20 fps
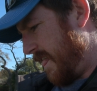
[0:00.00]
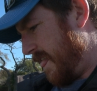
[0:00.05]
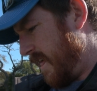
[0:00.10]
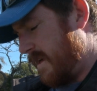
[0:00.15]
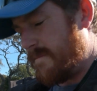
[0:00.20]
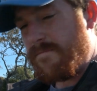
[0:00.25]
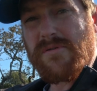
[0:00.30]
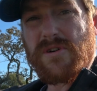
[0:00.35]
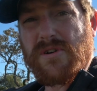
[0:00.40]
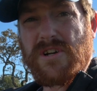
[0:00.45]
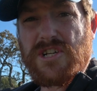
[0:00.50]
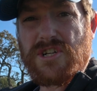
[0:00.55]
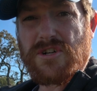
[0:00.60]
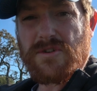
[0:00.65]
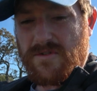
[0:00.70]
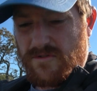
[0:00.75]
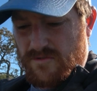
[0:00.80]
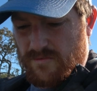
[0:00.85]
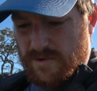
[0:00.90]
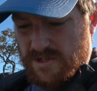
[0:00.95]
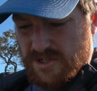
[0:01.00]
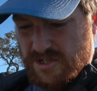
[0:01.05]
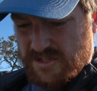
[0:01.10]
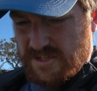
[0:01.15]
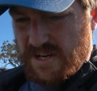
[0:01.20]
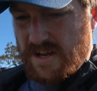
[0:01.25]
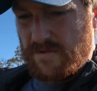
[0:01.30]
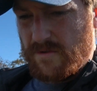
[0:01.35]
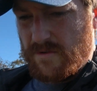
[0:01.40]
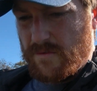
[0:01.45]
I'm pretty sure there's one just
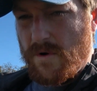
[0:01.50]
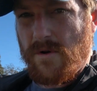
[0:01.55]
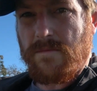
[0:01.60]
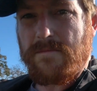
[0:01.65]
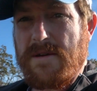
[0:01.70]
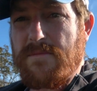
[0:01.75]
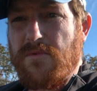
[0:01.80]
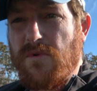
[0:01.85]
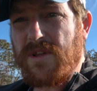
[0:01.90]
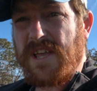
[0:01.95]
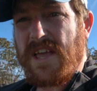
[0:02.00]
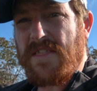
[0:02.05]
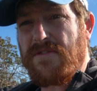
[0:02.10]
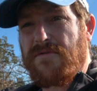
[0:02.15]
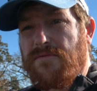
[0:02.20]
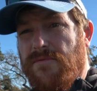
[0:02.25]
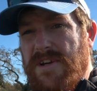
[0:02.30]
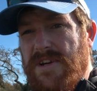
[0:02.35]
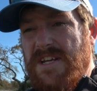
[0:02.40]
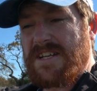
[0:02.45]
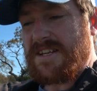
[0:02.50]
down the road. Maybe we'll get 3